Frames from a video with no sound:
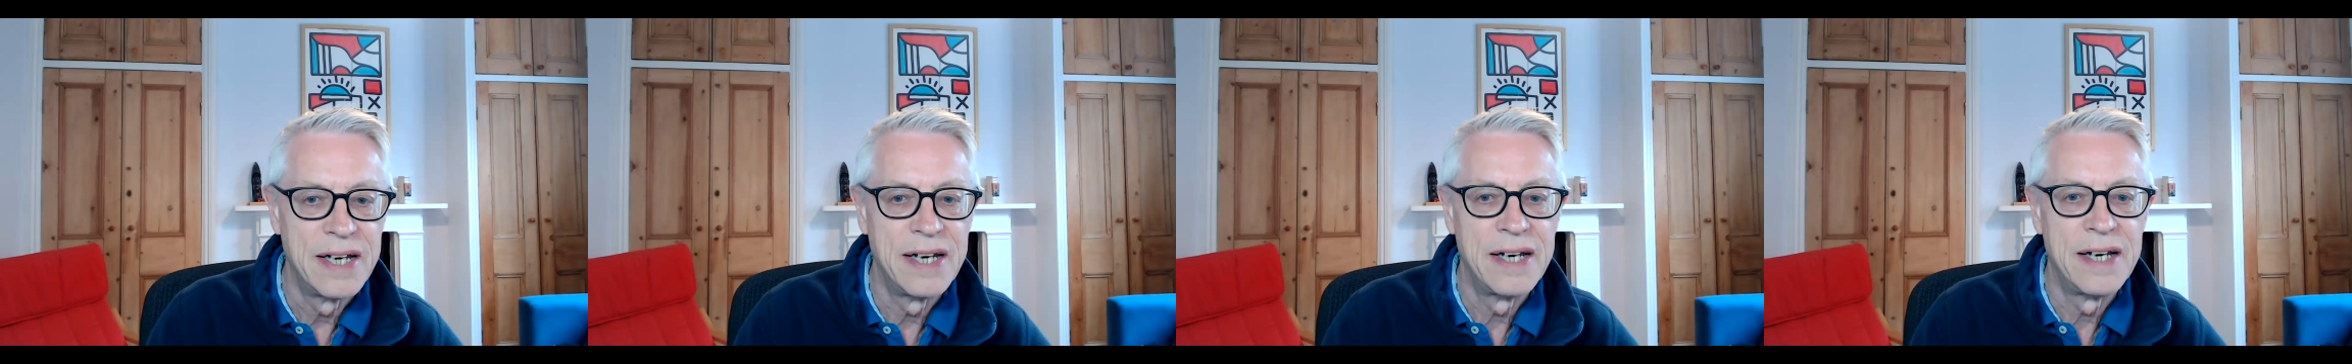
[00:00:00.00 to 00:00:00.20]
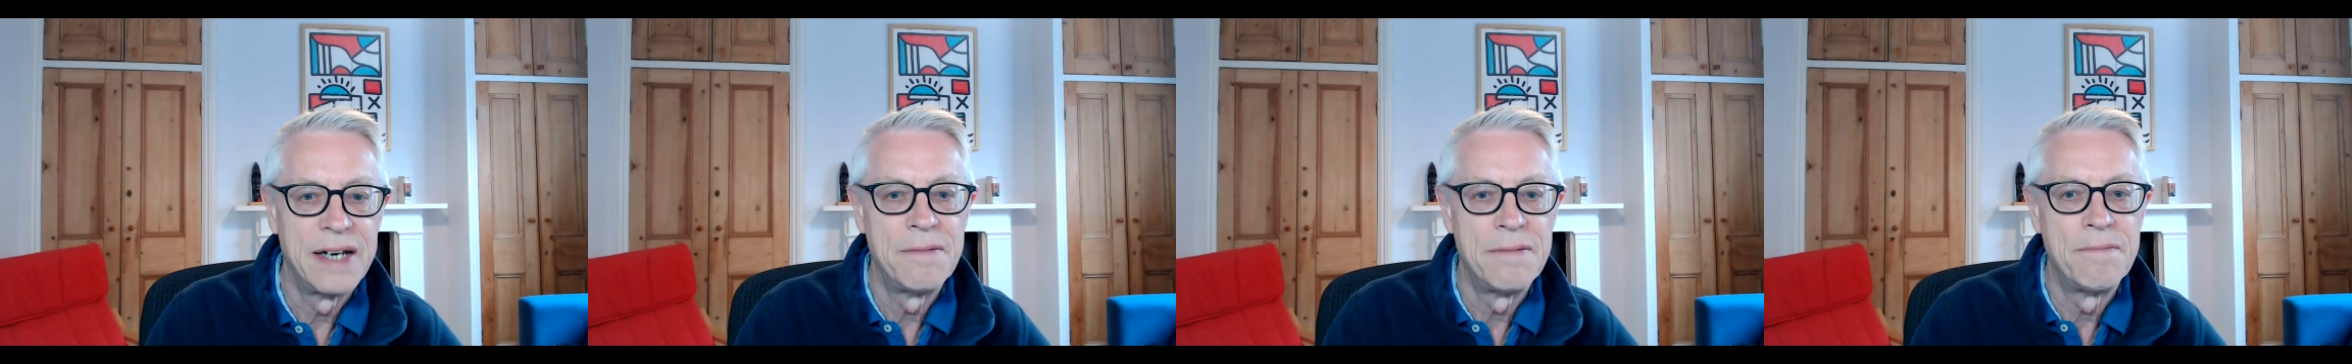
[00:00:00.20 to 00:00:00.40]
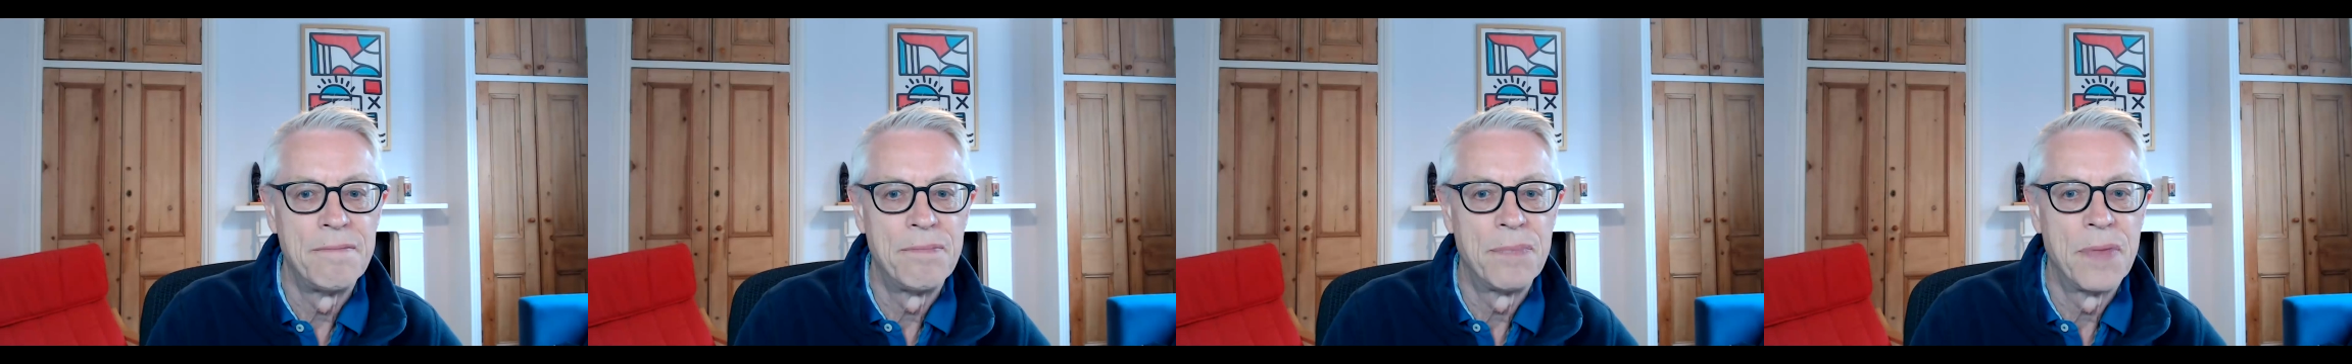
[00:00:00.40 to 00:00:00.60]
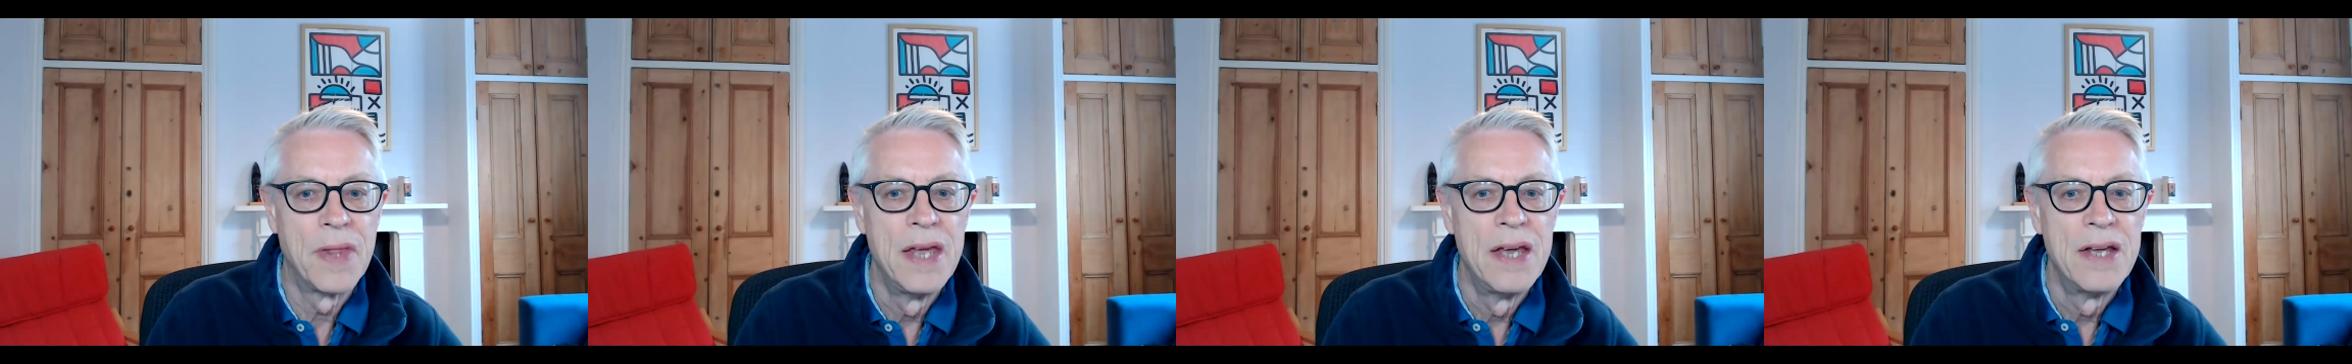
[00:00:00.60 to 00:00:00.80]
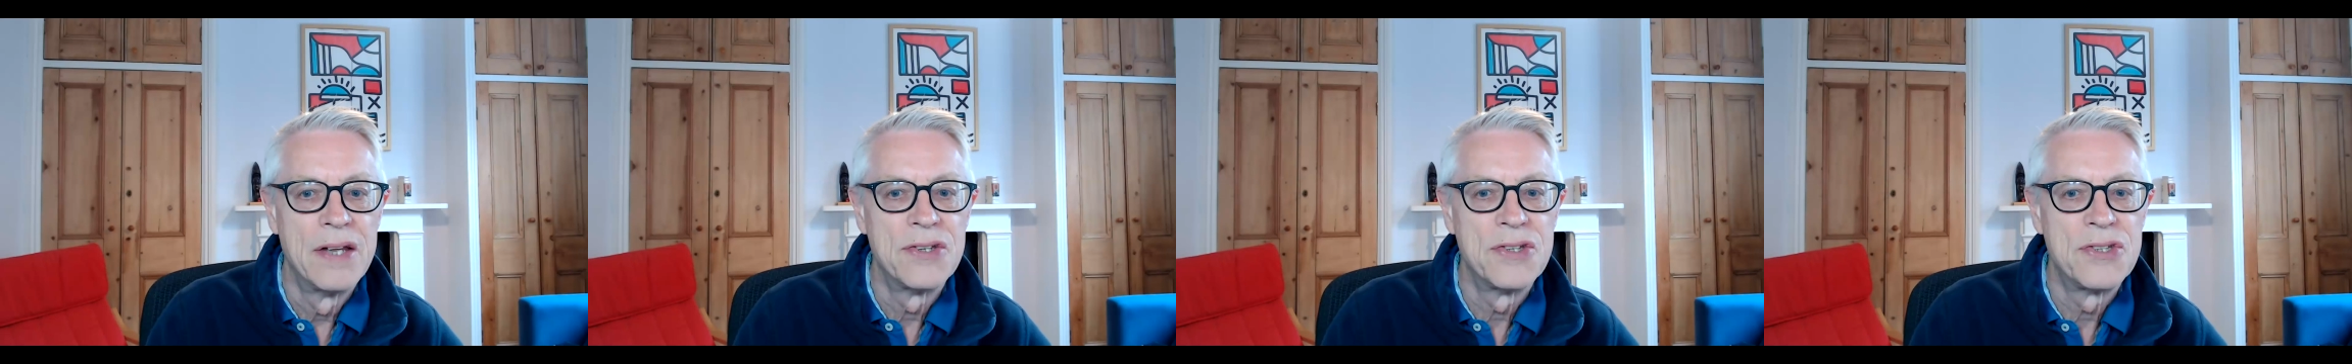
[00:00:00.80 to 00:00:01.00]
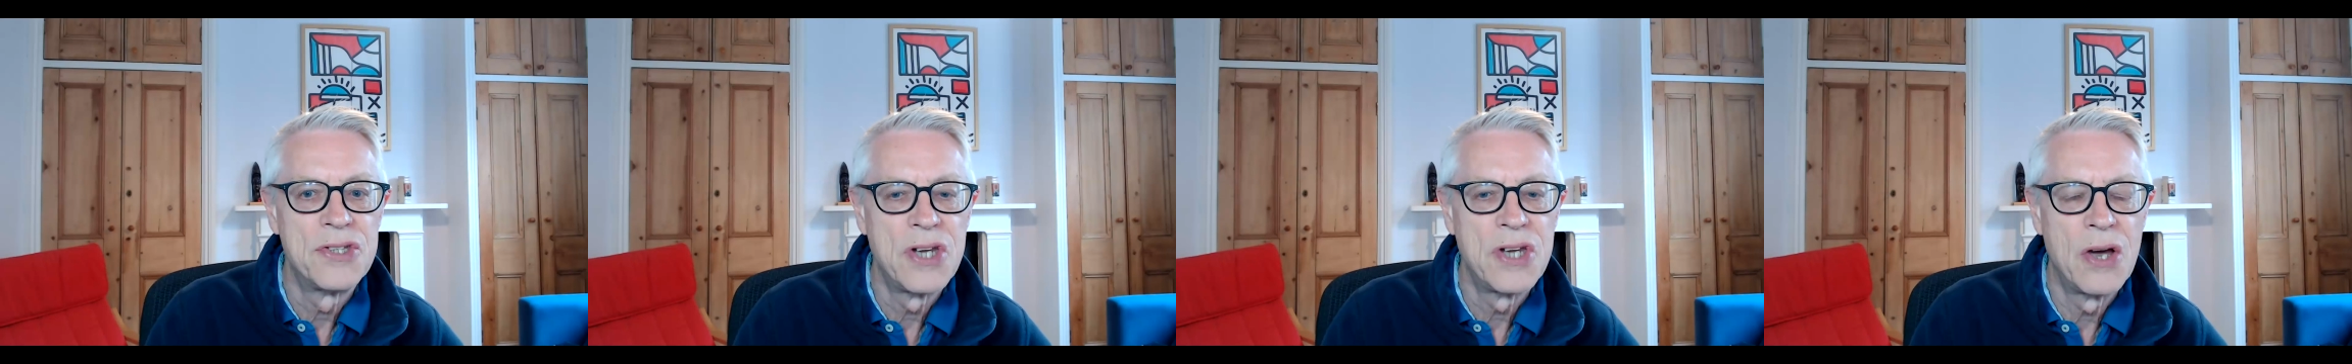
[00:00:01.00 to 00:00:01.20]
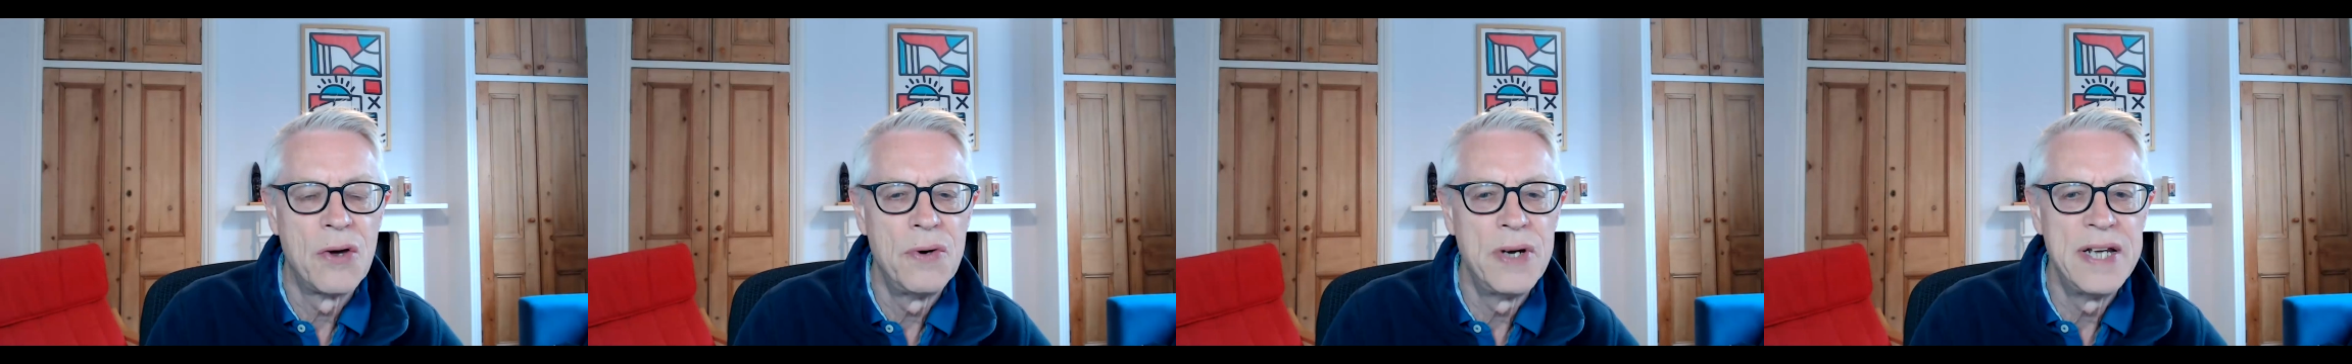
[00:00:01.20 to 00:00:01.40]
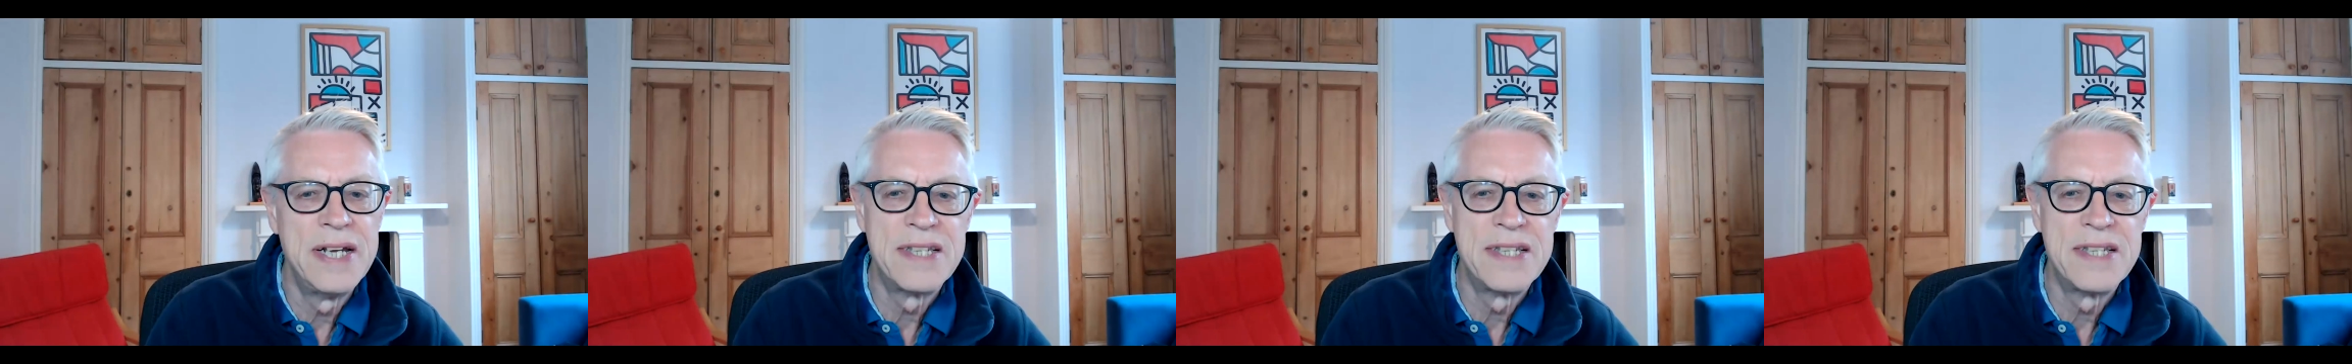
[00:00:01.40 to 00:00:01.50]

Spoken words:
So